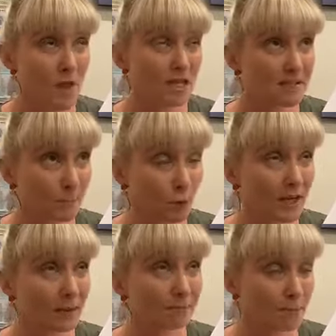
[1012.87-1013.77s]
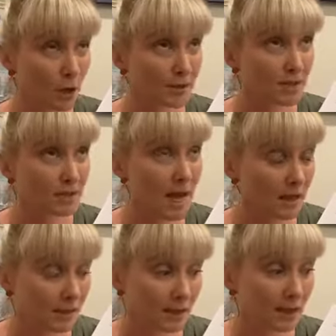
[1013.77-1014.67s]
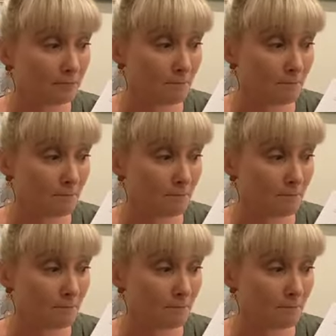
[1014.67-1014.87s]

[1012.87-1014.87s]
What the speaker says: sporting personality